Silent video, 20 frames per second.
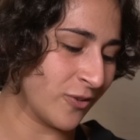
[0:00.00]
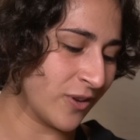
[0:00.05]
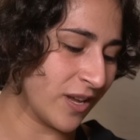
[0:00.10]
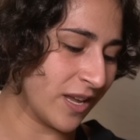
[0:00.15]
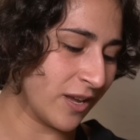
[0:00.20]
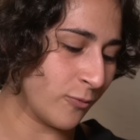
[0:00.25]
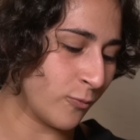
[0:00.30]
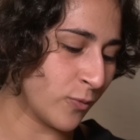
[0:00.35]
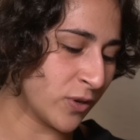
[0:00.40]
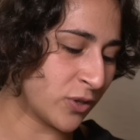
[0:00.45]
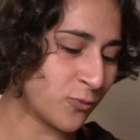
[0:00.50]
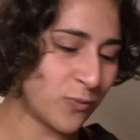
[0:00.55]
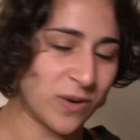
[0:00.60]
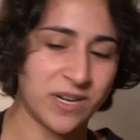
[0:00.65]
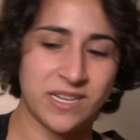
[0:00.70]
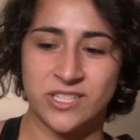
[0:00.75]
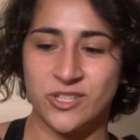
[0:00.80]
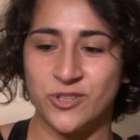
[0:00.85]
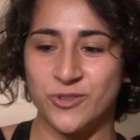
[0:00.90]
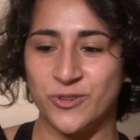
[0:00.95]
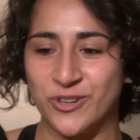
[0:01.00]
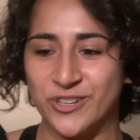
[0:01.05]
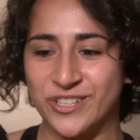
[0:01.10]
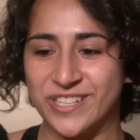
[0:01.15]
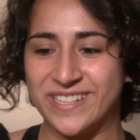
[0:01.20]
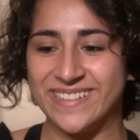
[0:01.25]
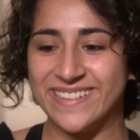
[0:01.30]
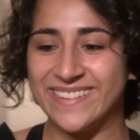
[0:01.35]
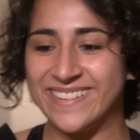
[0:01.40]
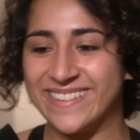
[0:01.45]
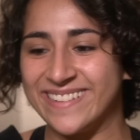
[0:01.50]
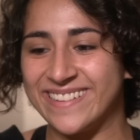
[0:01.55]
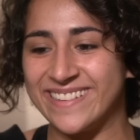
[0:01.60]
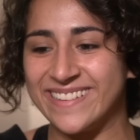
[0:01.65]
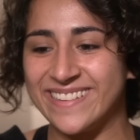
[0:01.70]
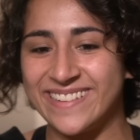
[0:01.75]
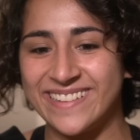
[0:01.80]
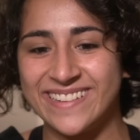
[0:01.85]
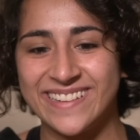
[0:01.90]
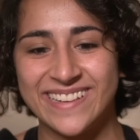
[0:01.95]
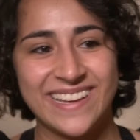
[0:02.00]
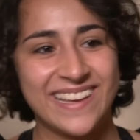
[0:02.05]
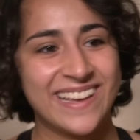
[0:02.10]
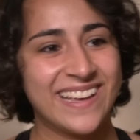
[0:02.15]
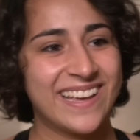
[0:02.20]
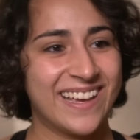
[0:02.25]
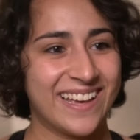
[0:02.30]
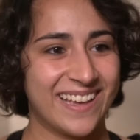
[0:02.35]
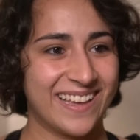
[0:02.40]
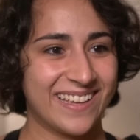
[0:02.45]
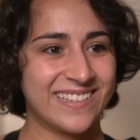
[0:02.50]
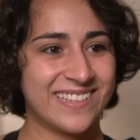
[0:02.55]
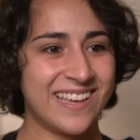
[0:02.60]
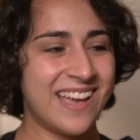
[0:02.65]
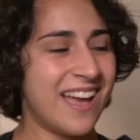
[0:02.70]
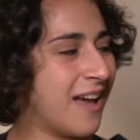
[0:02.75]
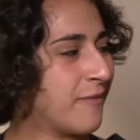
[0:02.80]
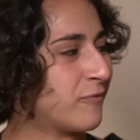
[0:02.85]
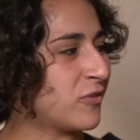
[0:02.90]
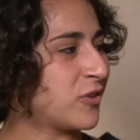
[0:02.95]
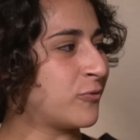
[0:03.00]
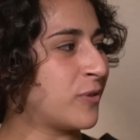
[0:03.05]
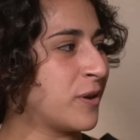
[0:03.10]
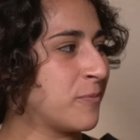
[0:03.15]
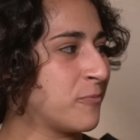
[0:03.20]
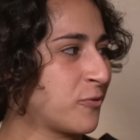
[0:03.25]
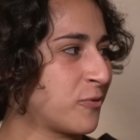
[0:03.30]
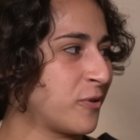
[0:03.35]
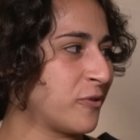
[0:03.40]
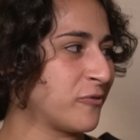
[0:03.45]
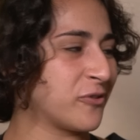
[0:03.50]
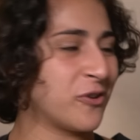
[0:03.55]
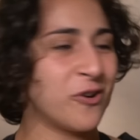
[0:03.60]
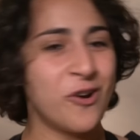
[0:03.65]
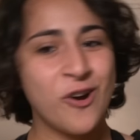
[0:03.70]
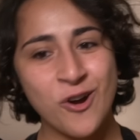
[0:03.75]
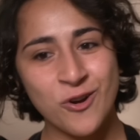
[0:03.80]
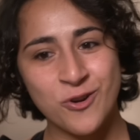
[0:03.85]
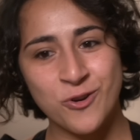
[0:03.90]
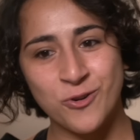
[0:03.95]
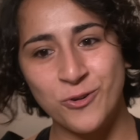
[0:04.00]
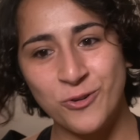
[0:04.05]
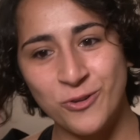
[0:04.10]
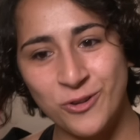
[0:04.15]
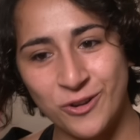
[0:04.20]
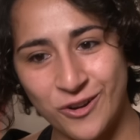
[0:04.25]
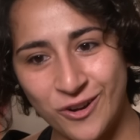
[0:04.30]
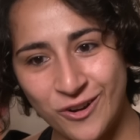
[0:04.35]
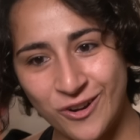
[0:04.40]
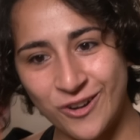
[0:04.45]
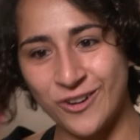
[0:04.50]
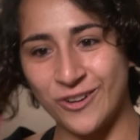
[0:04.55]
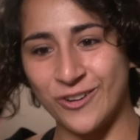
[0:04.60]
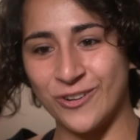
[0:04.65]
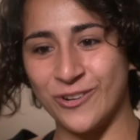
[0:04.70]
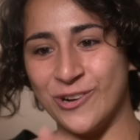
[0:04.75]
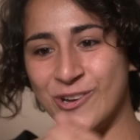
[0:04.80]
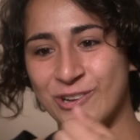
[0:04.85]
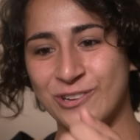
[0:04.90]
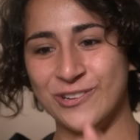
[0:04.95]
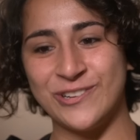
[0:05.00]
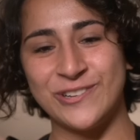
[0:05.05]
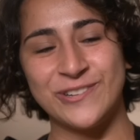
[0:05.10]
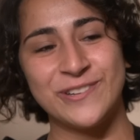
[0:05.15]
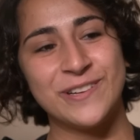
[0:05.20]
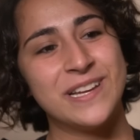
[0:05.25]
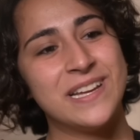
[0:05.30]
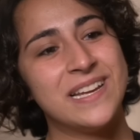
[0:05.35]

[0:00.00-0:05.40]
Okay, which one is yours? Yeah, I'm the rainbow wolf. Oh, cool. Oh.